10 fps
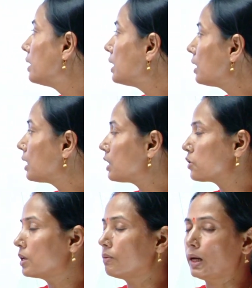Then
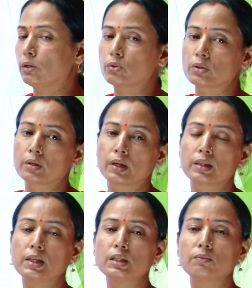cultural values.
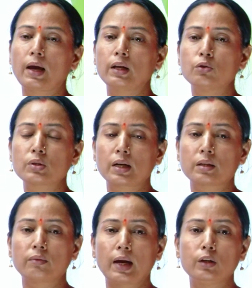These values are
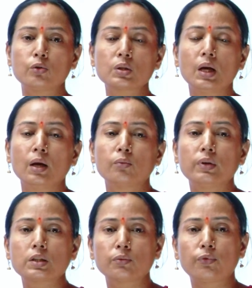the values
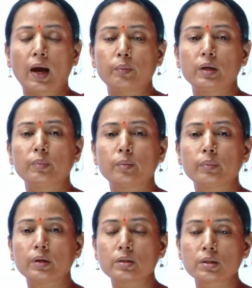which family
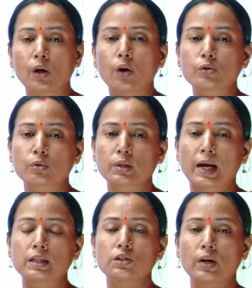members or
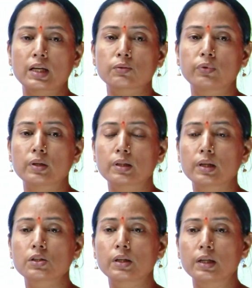society transfer
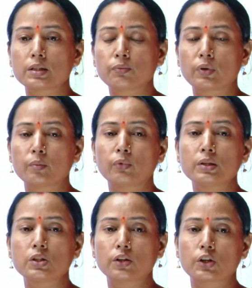their kids from
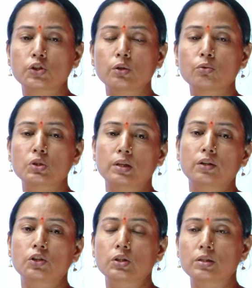one generation to
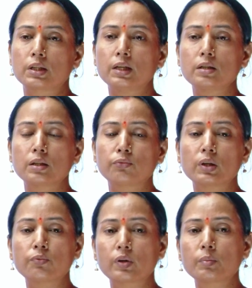generations. It
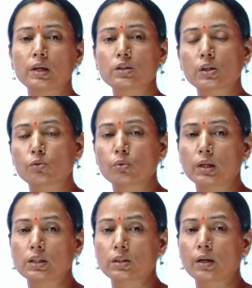differs from culture to
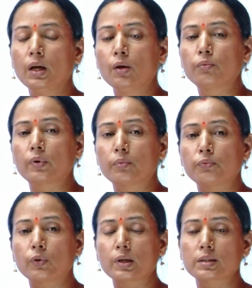culture.
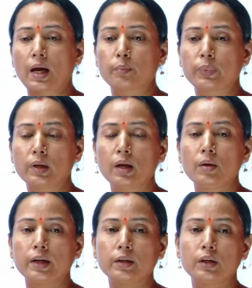For example,
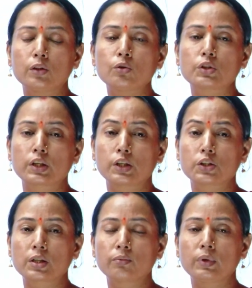in Hindu
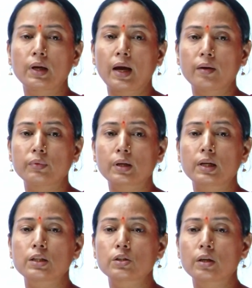tradition, we have the
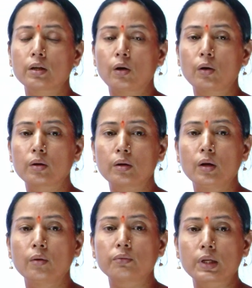culture or
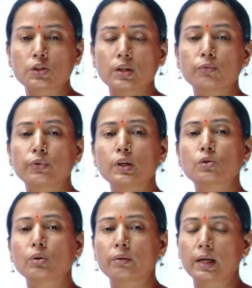touching feet
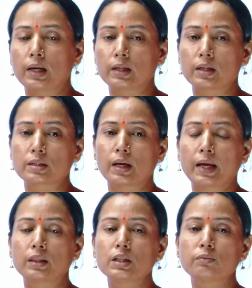to our elders,
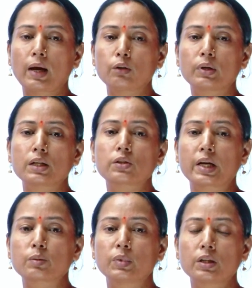and this value get
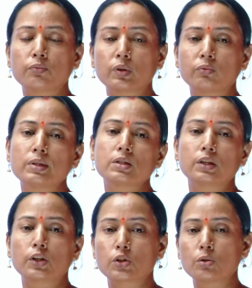transmitted from one
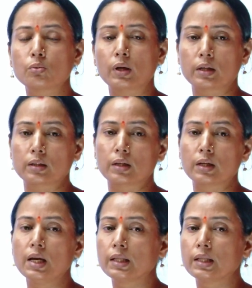generation to another.